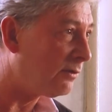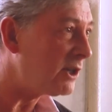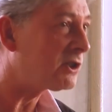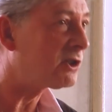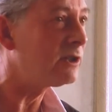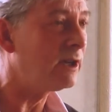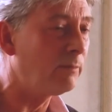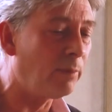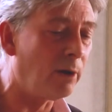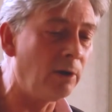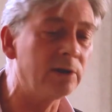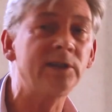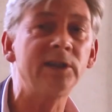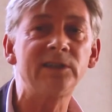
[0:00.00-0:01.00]
of
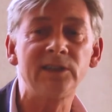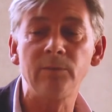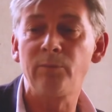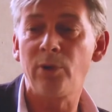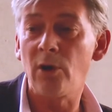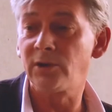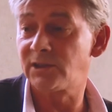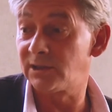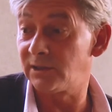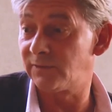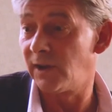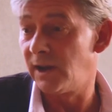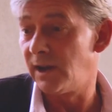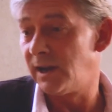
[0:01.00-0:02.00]
conviction in politics, the
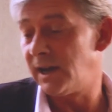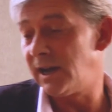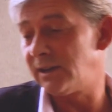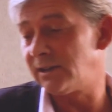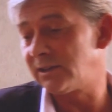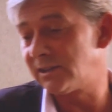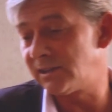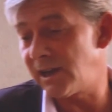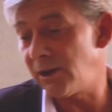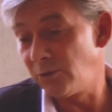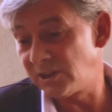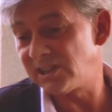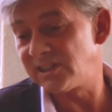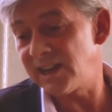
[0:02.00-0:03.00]
importance of
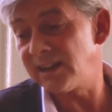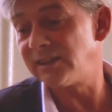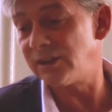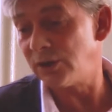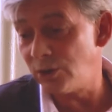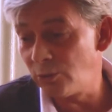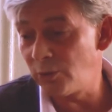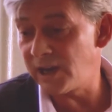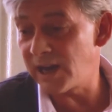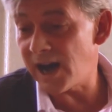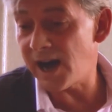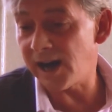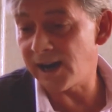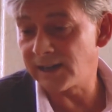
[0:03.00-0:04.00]
understanding
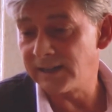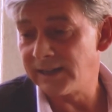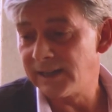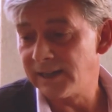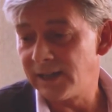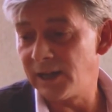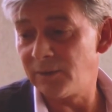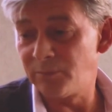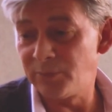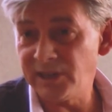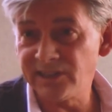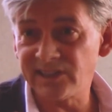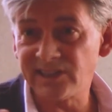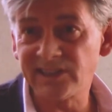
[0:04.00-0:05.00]
who we are,
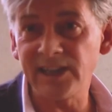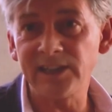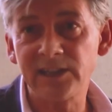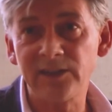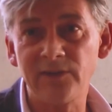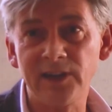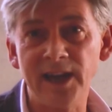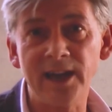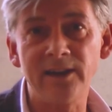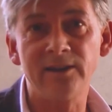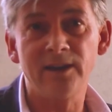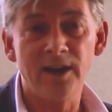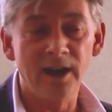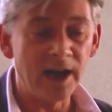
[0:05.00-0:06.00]
being
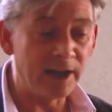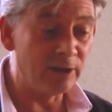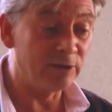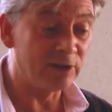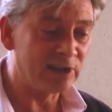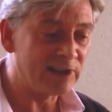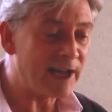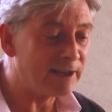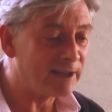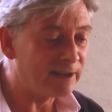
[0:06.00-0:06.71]
distinctive again, and